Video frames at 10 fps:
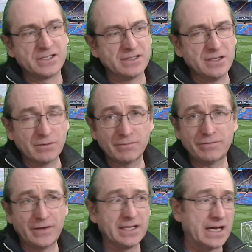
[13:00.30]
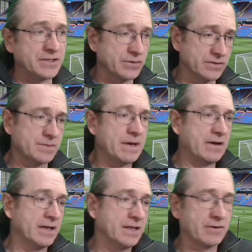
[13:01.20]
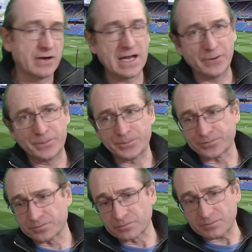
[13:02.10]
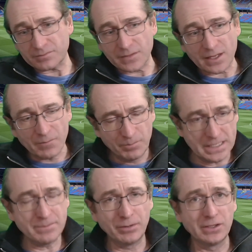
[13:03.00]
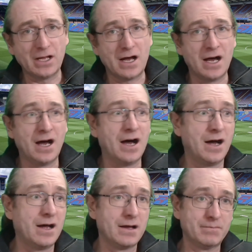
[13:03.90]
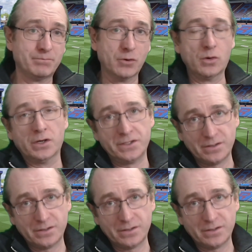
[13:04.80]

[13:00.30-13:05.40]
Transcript: you can feel it. I talked about in the crowd, people are bored.